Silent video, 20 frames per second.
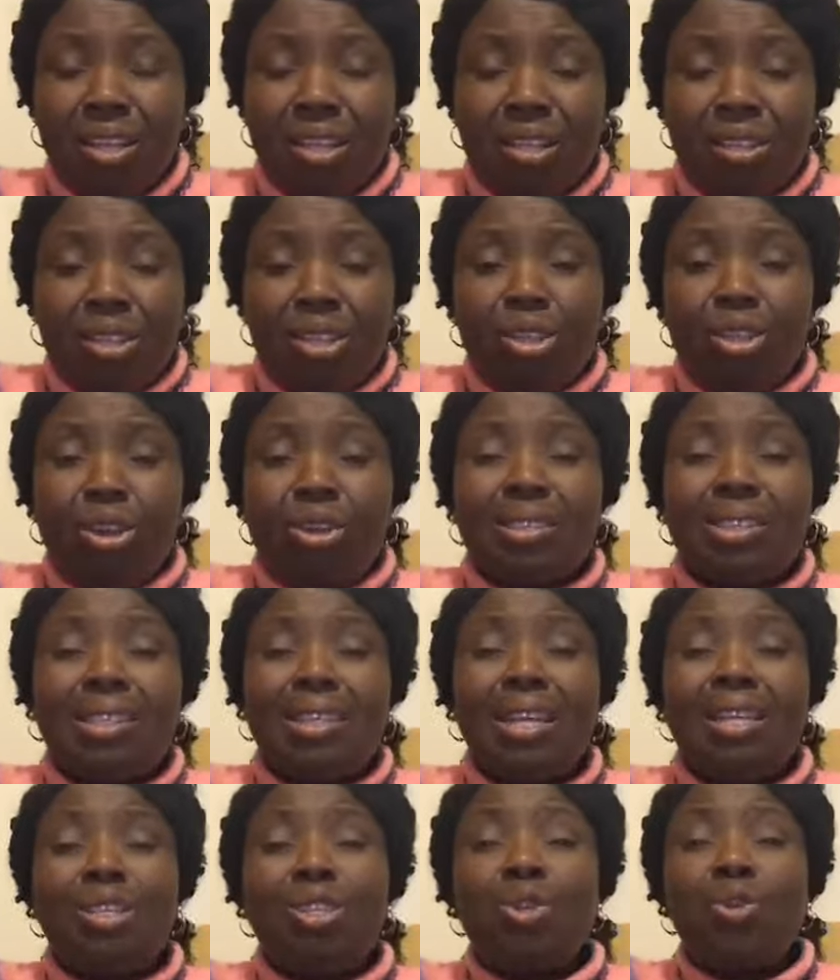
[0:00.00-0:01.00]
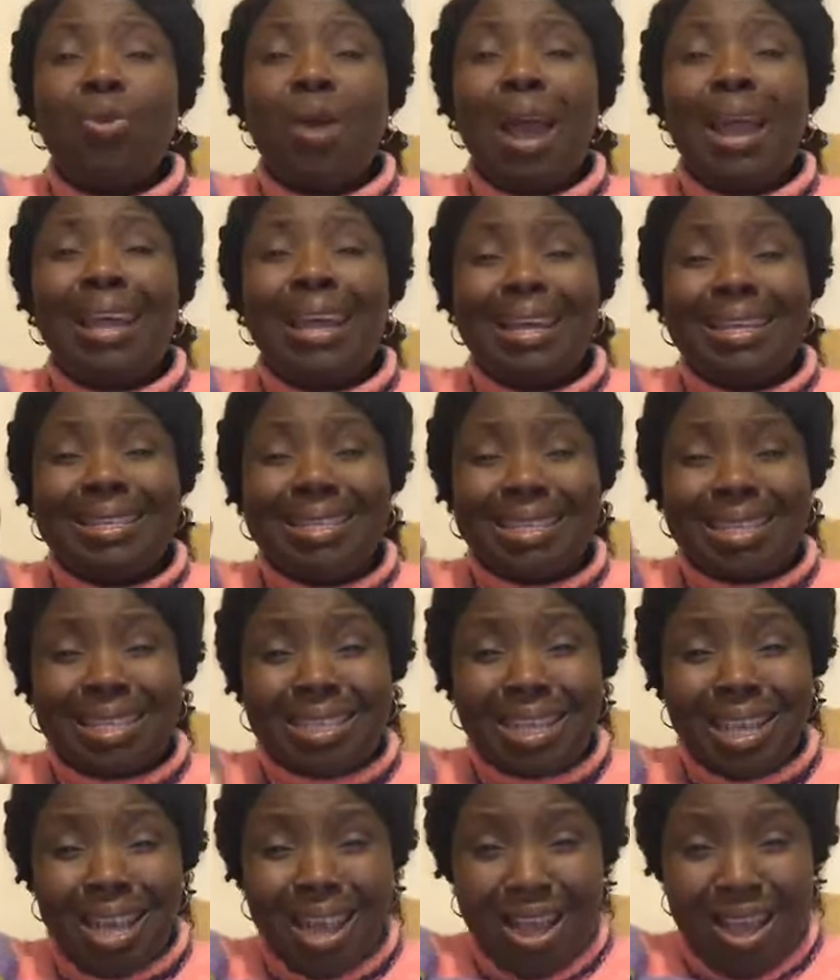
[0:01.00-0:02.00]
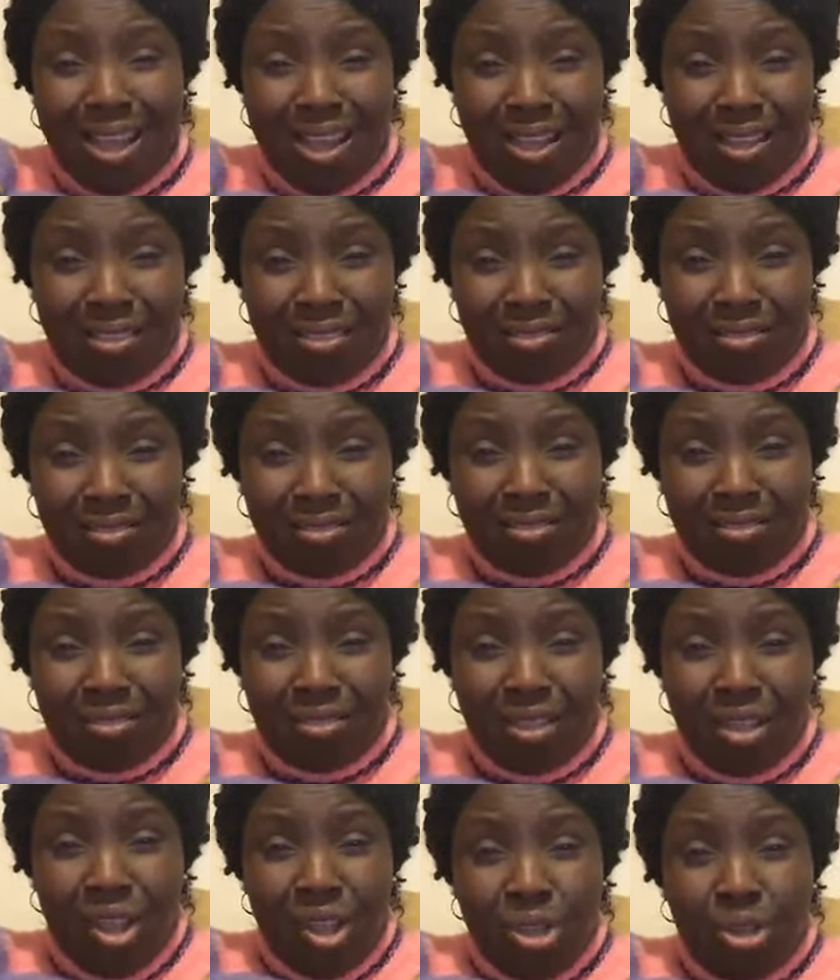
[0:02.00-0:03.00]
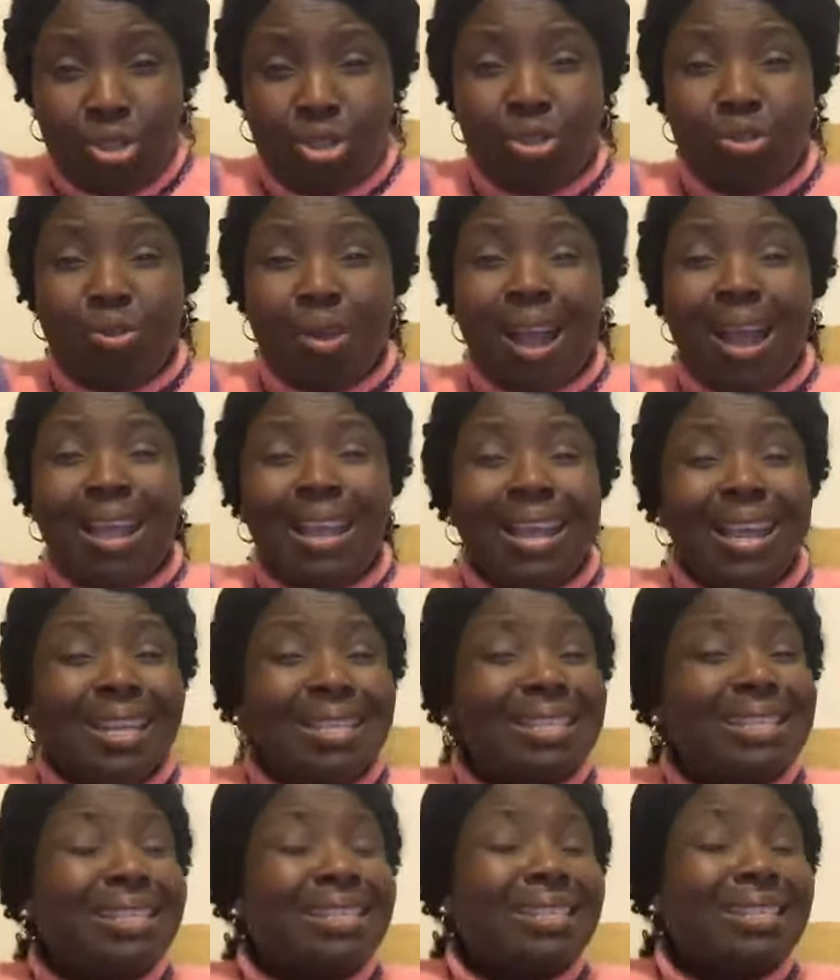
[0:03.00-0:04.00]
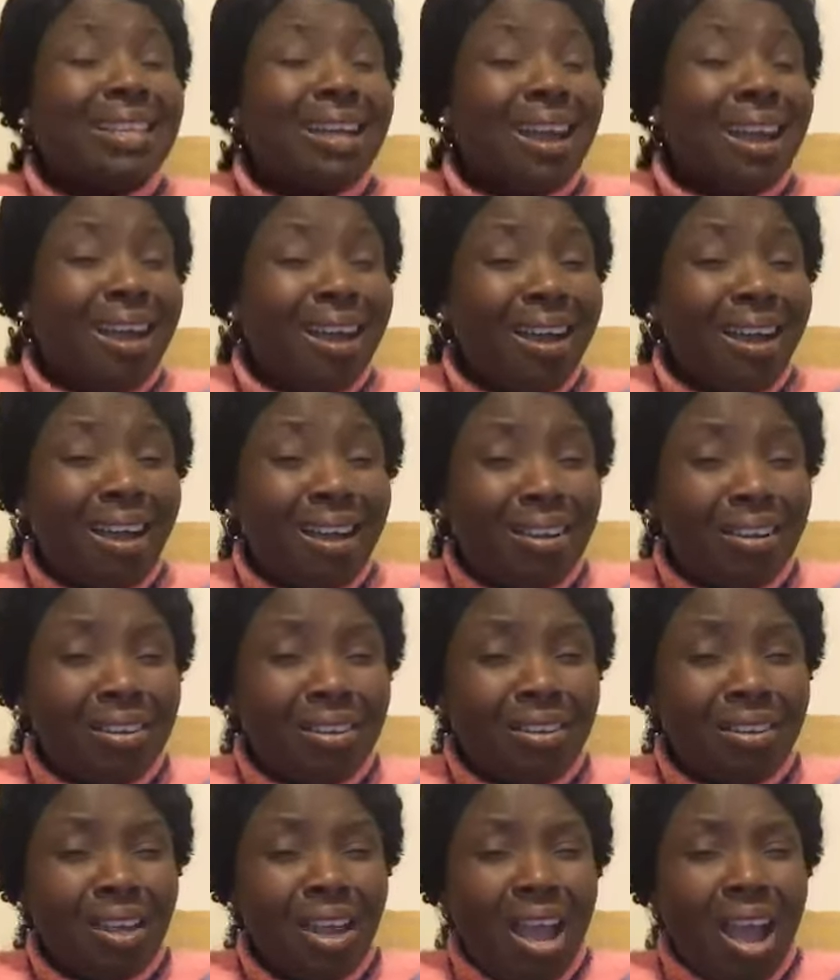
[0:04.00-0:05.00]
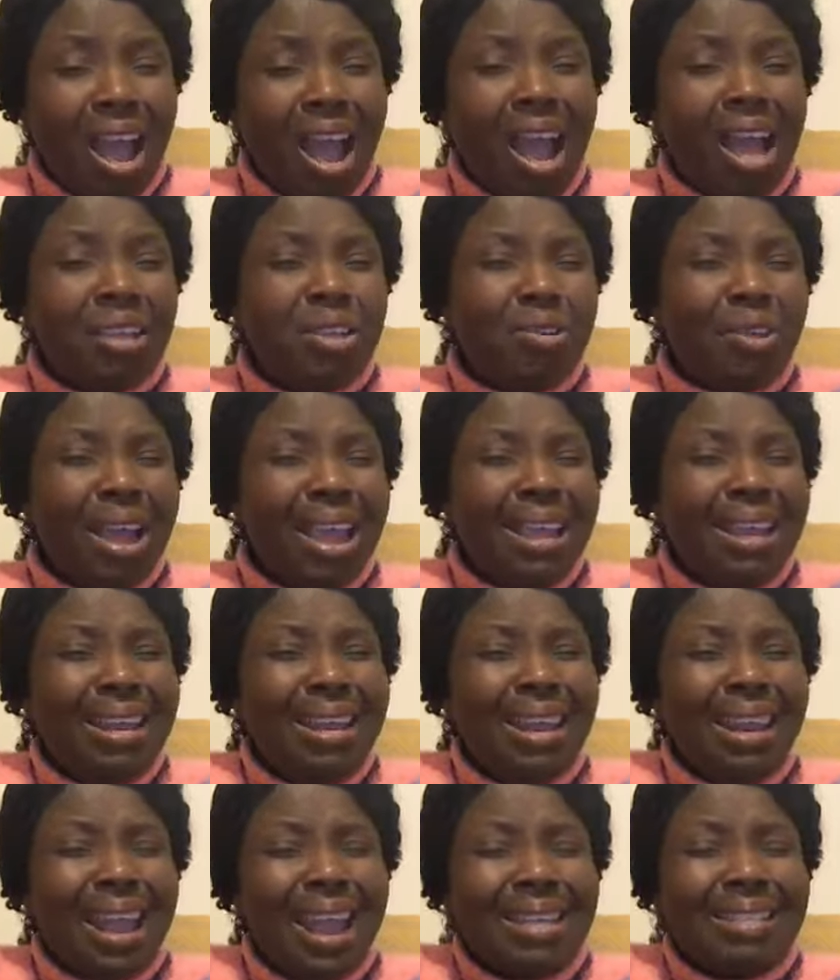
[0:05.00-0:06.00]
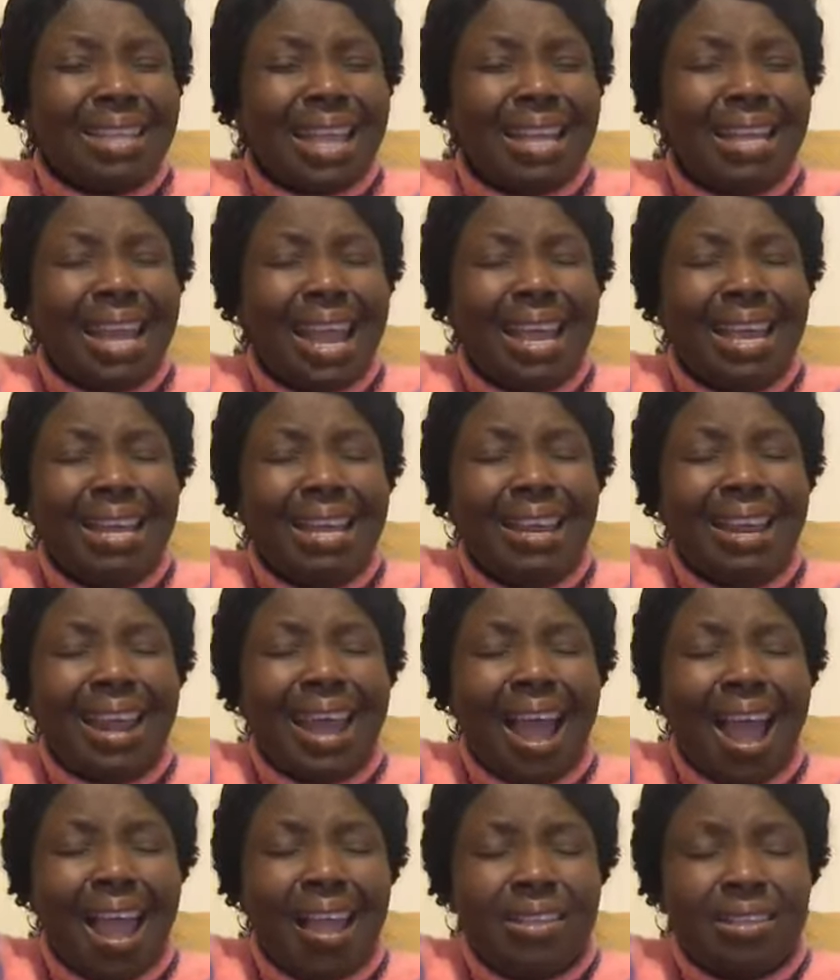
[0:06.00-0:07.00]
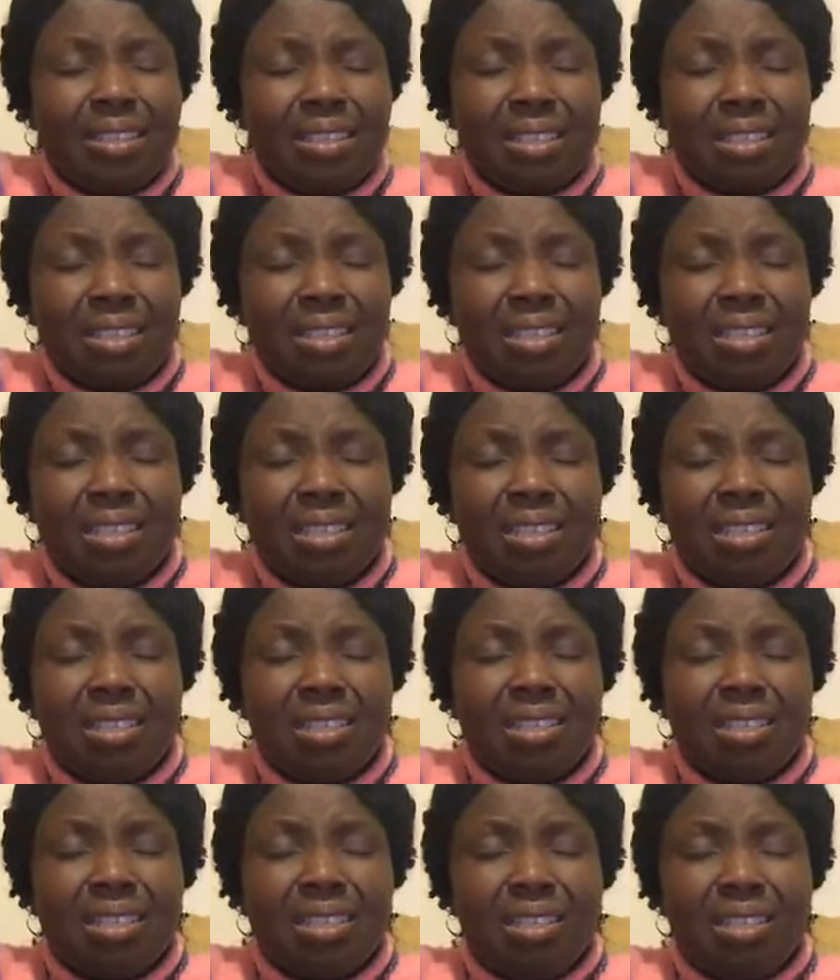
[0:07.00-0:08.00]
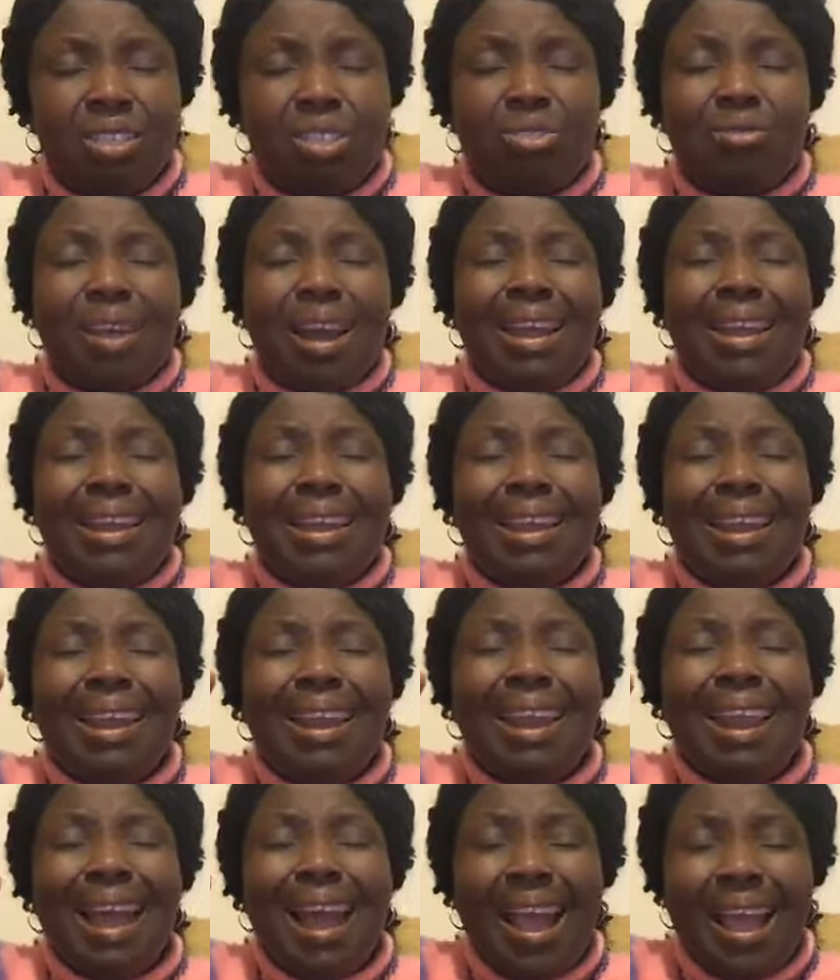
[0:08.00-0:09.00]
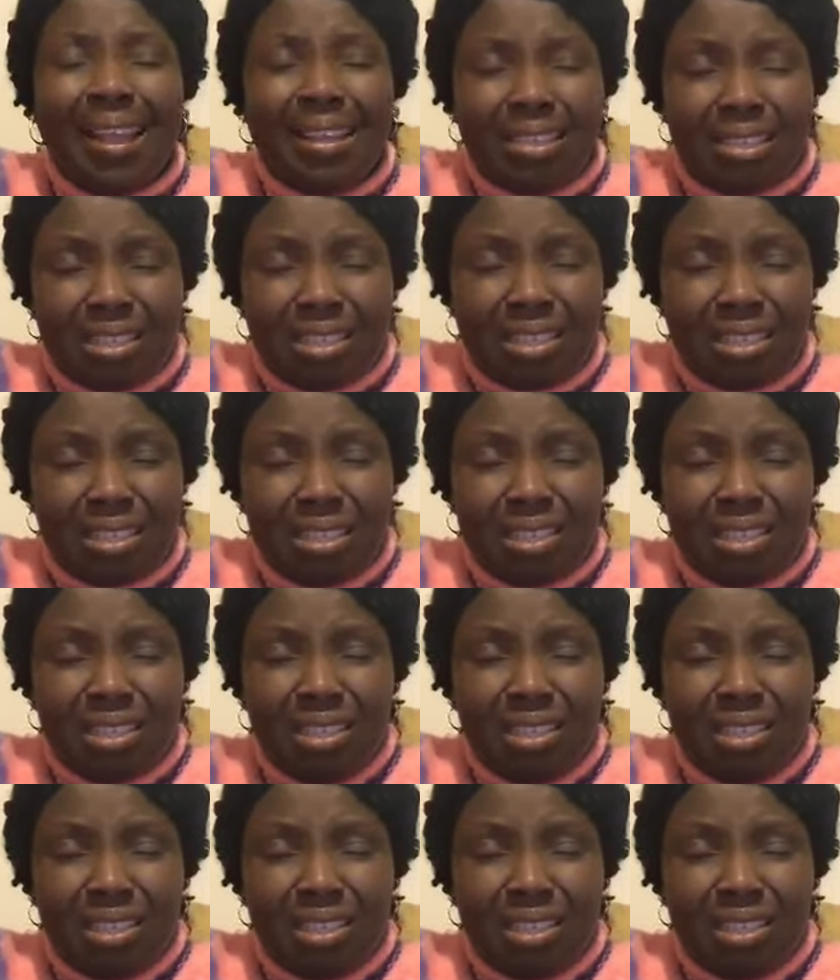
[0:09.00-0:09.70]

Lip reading: The Lord says, you are a star. You are a star. And you are a light. I hear a light. You are a light.